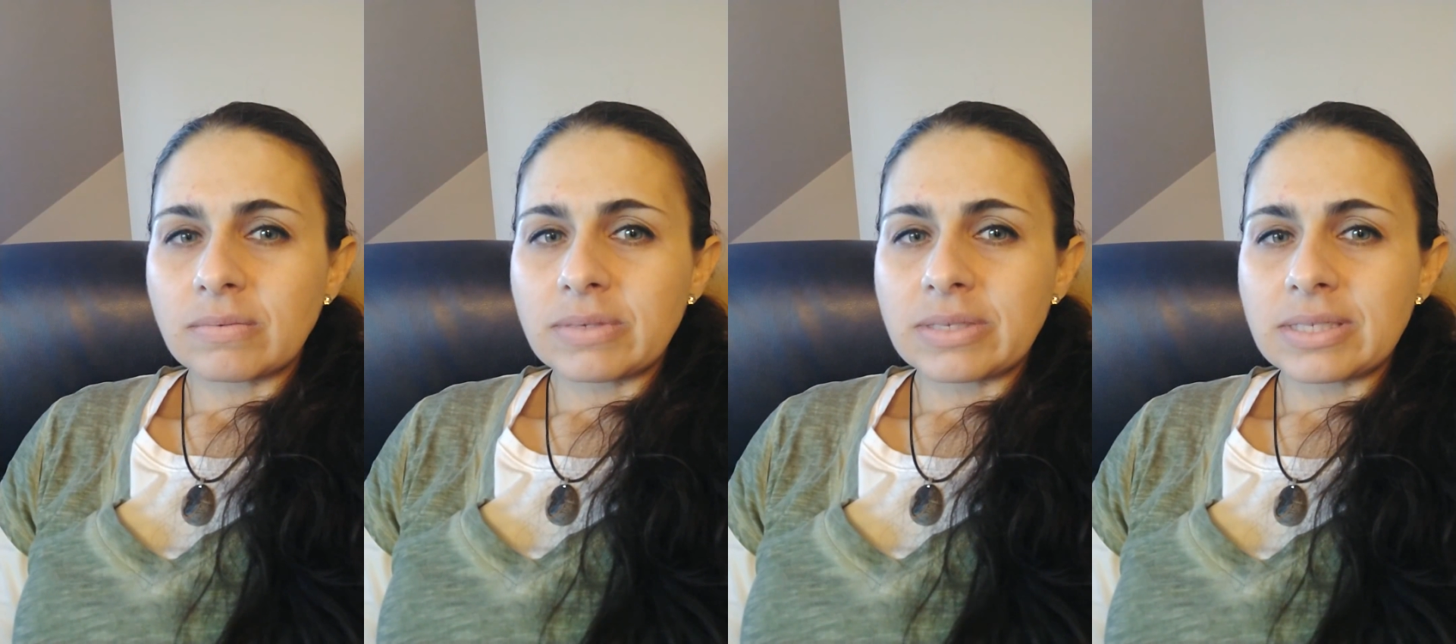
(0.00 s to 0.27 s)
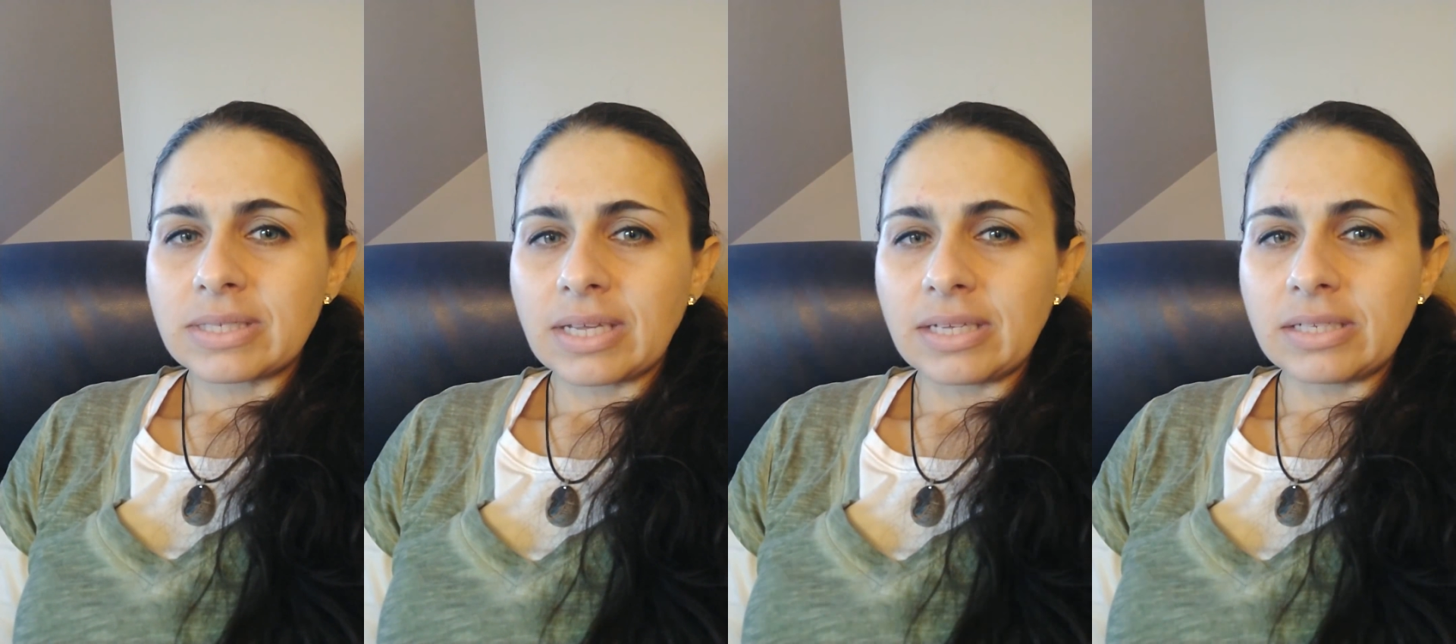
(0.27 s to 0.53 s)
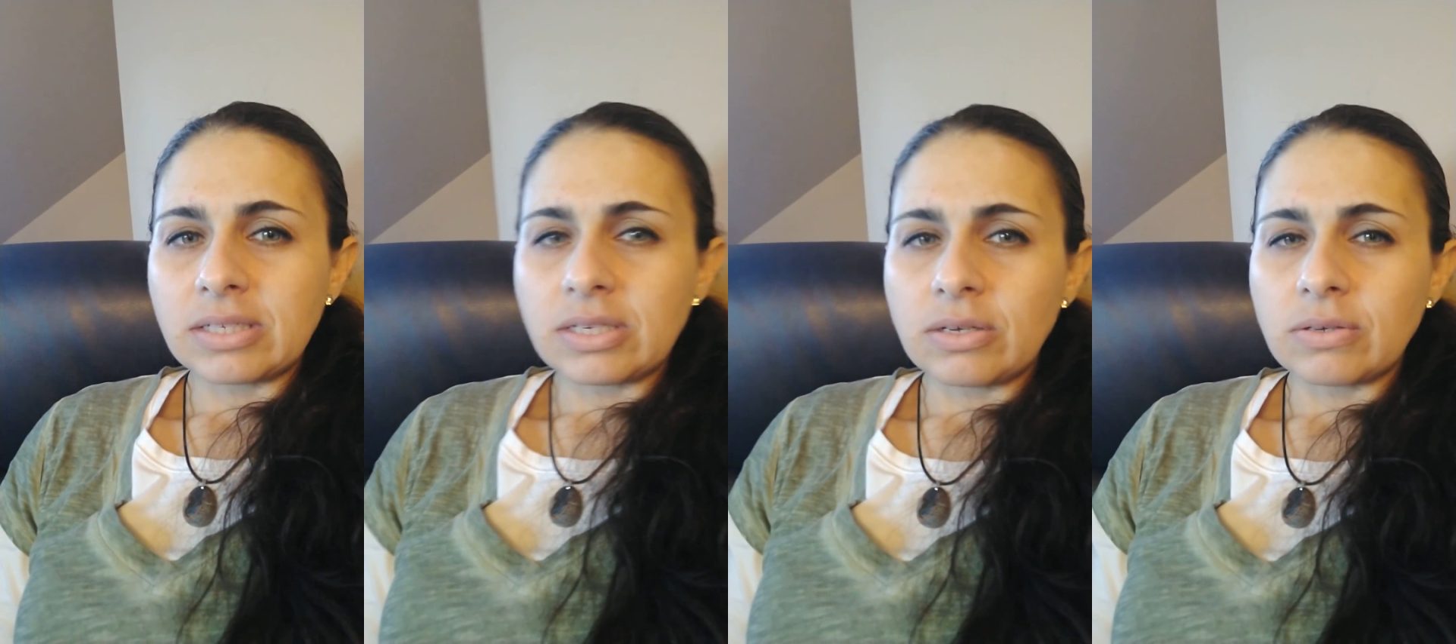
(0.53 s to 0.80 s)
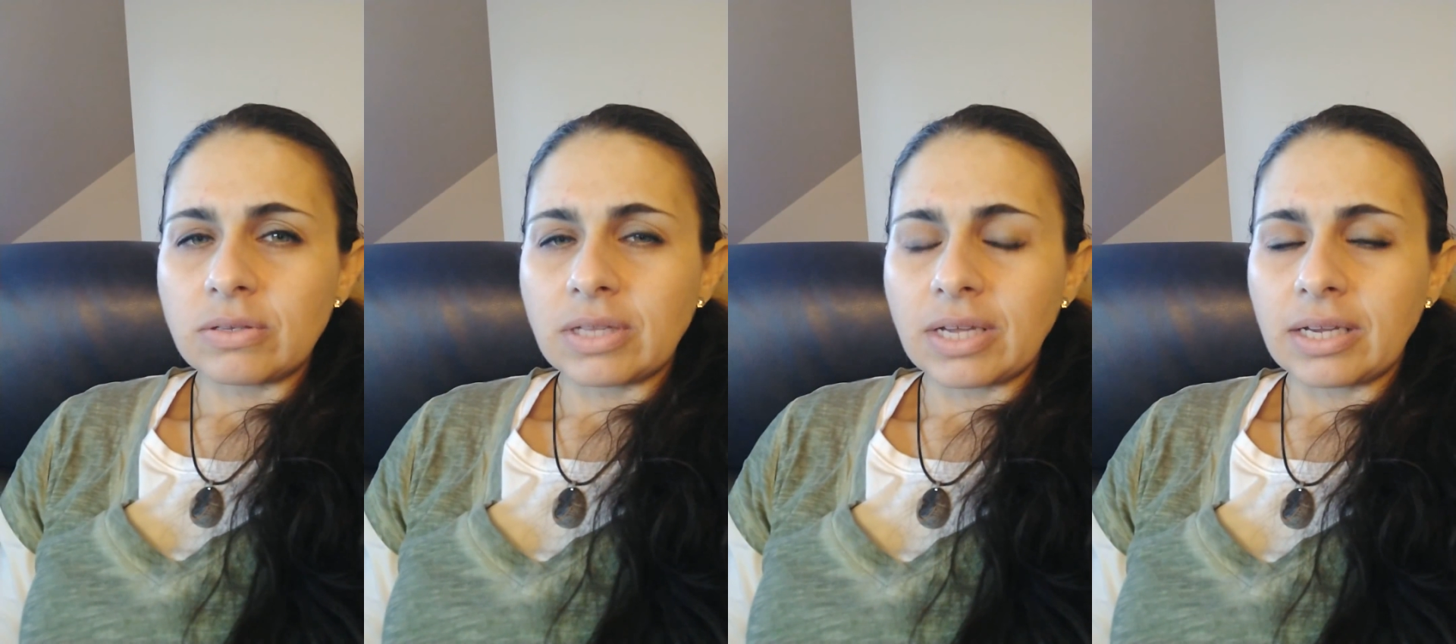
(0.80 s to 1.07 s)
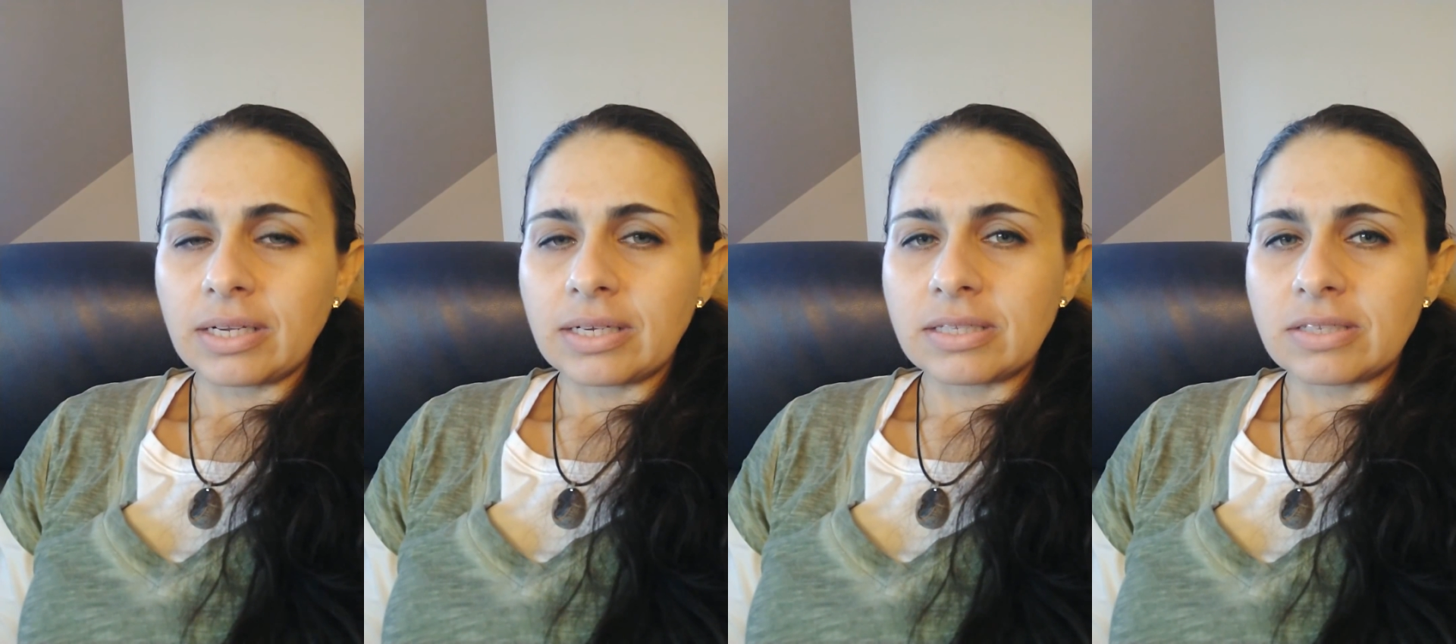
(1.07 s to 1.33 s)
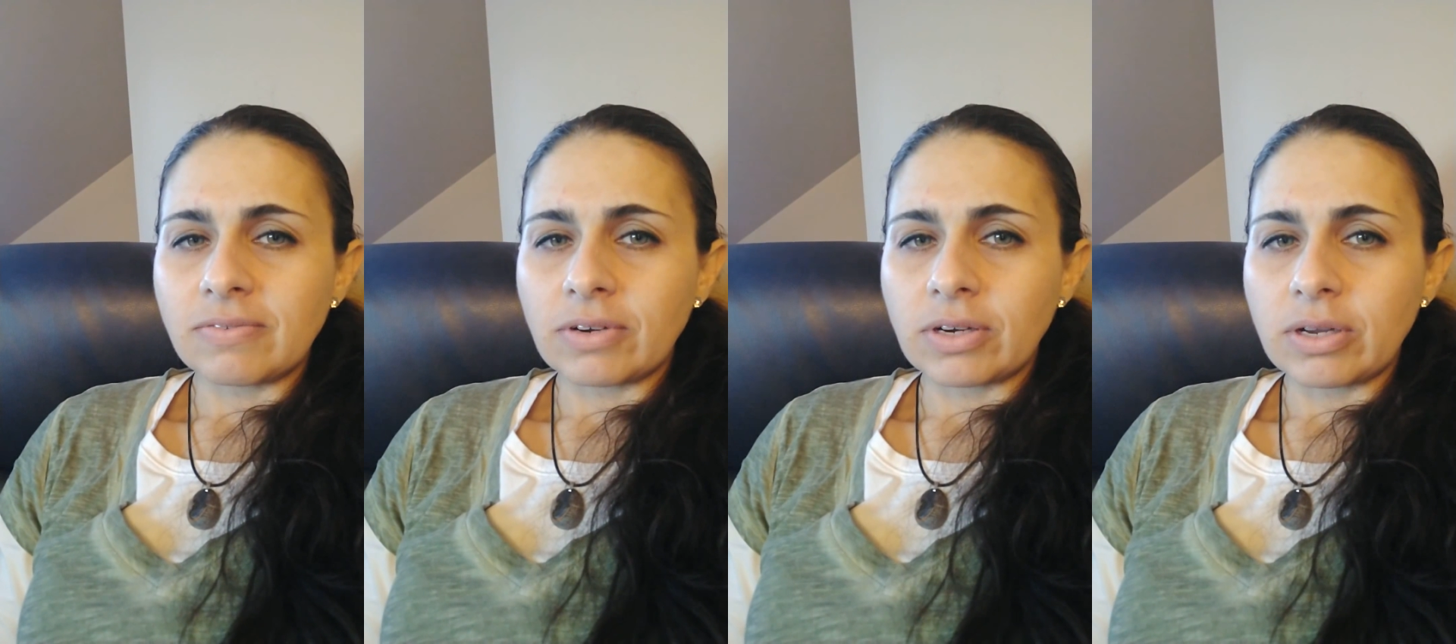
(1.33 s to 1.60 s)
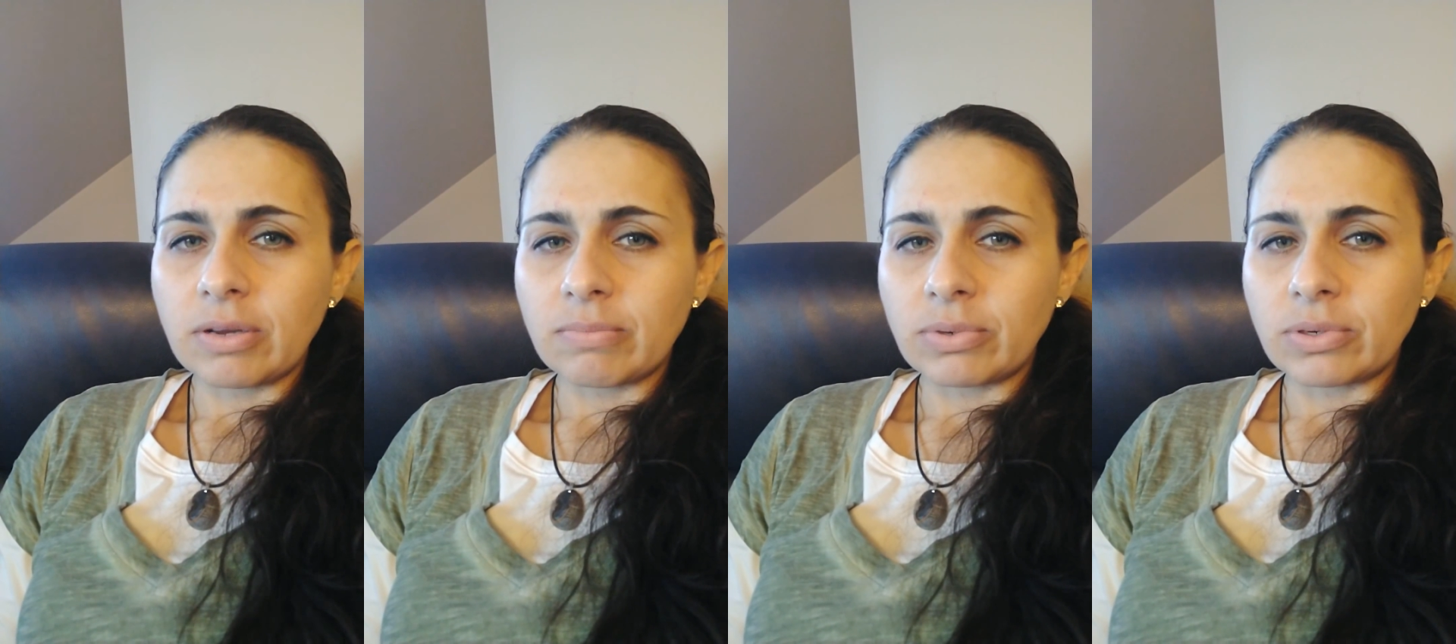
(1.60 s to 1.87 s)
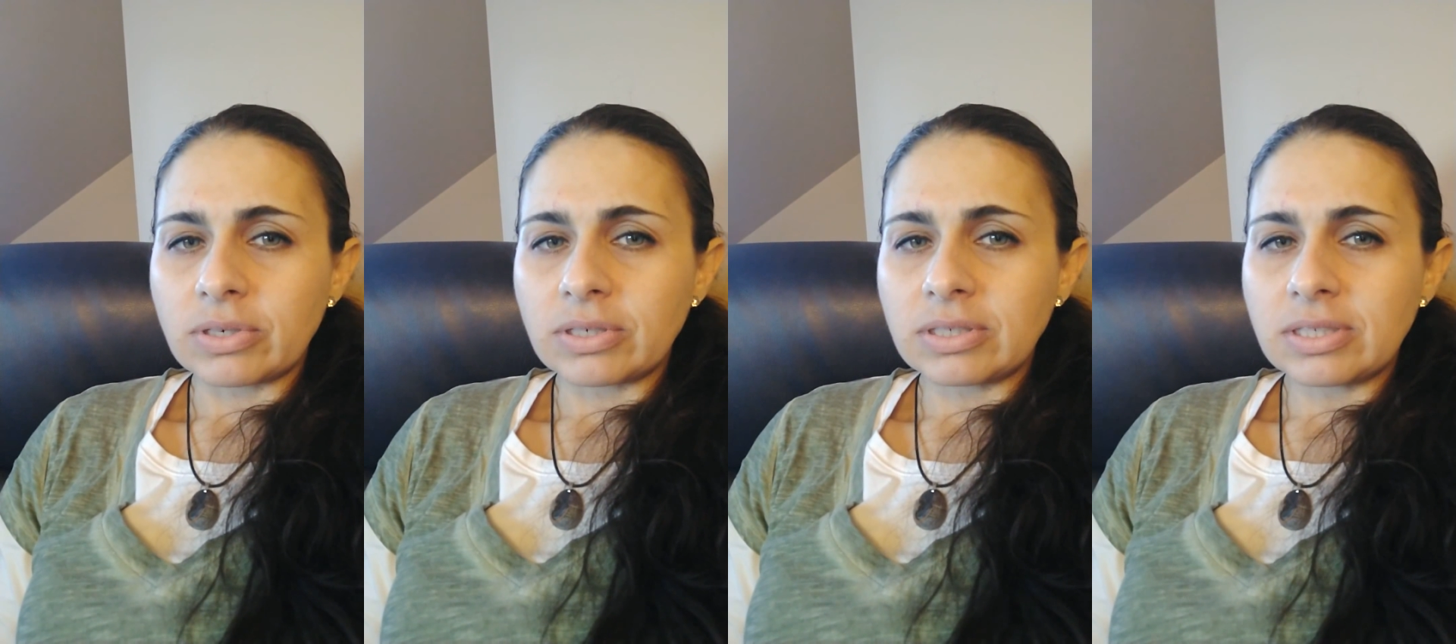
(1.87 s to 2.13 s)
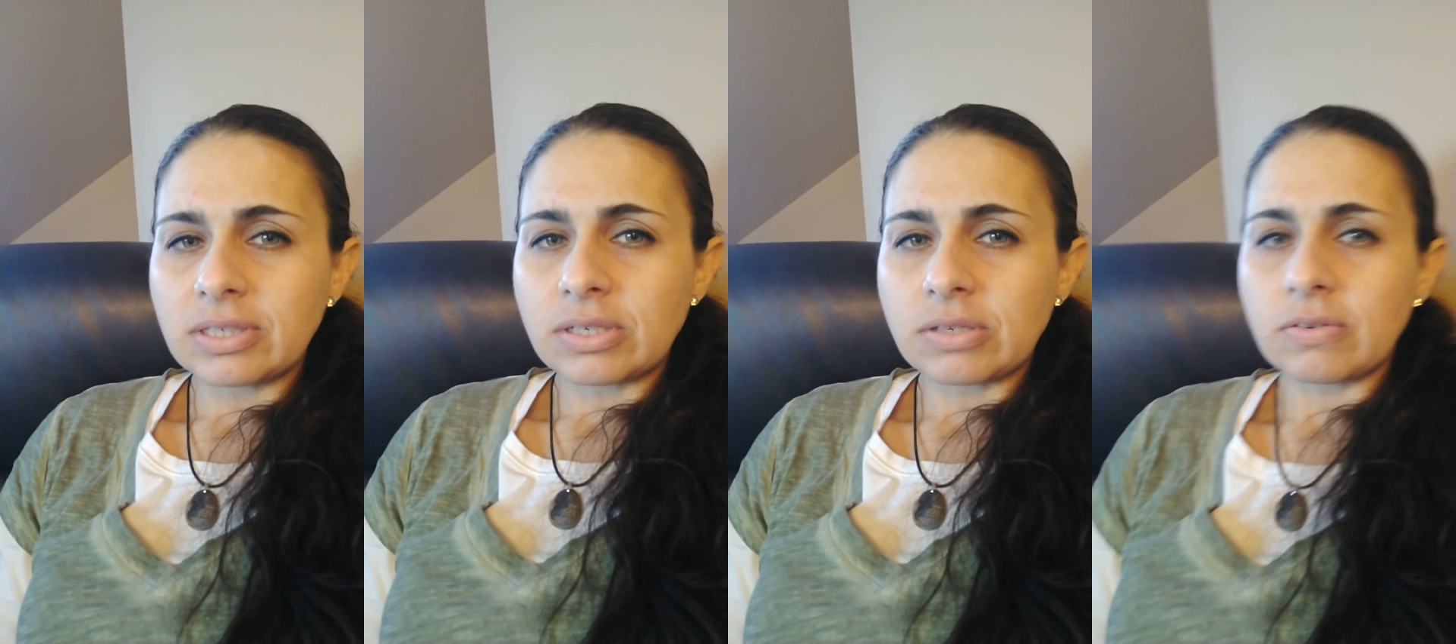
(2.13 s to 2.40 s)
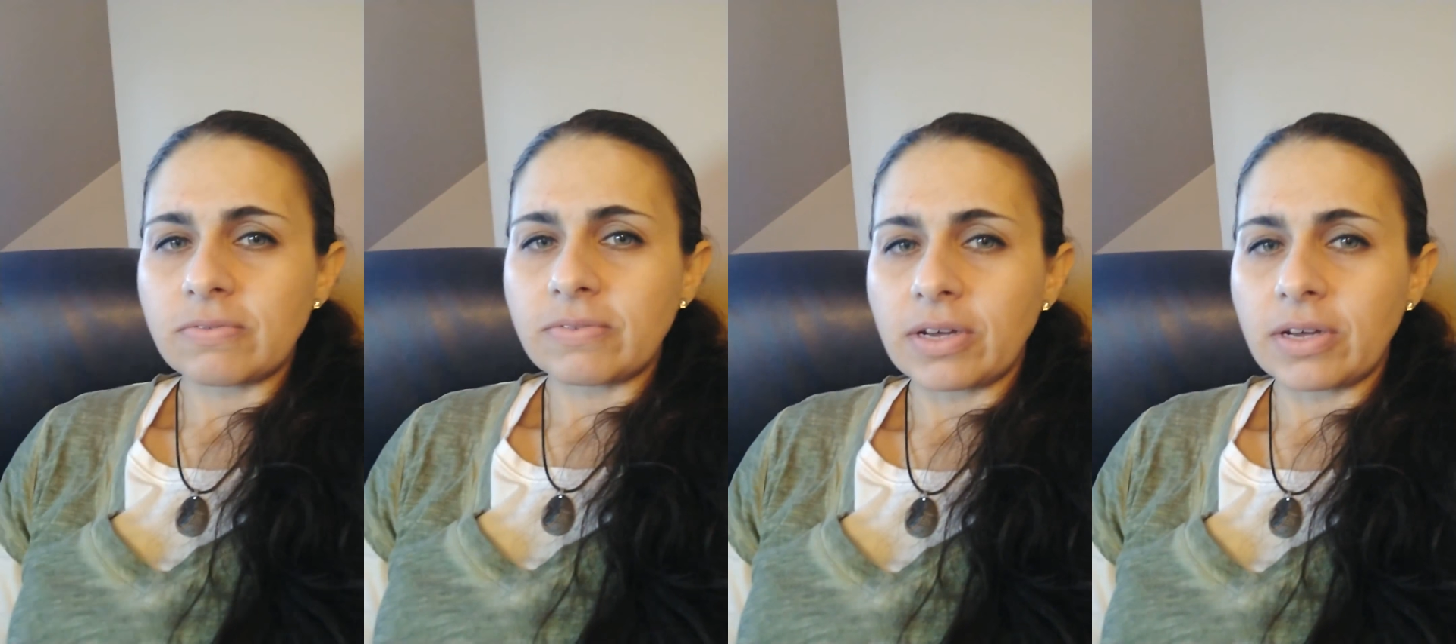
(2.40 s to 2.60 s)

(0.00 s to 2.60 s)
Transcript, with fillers: will say to you that it's very important to